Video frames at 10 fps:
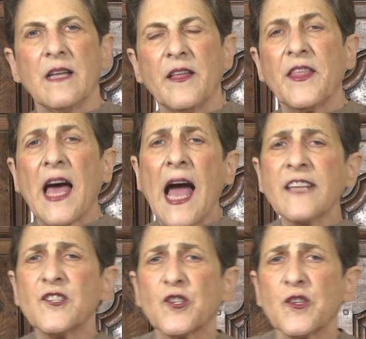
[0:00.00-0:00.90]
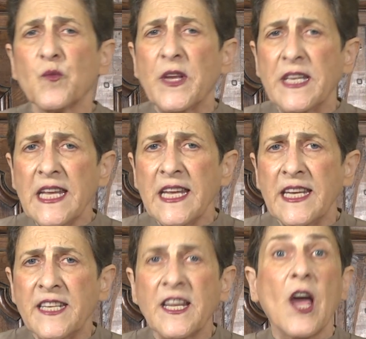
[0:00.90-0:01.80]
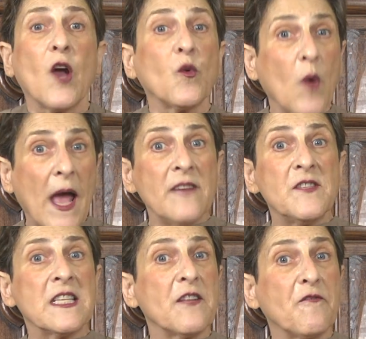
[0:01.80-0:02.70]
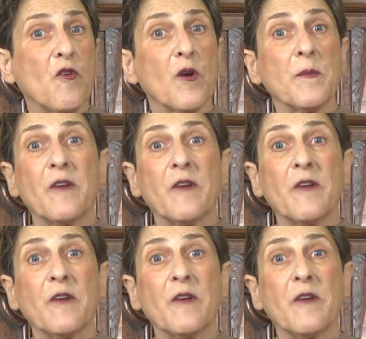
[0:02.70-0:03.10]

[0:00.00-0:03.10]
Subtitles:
The oxygen we need arrives in the form